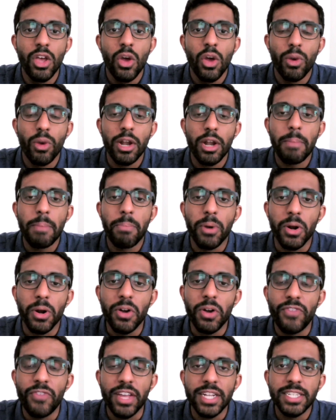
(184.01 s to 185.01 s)
were
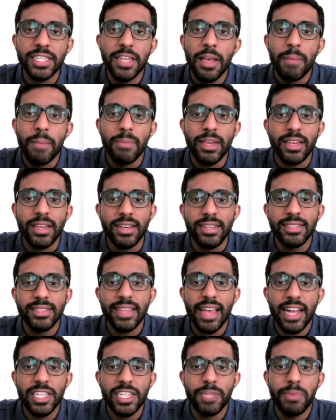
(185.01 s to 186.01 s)
imperfect because they
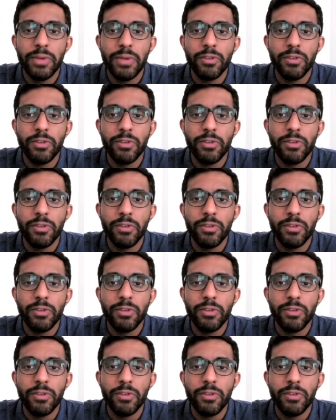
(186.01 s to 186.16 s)
had to be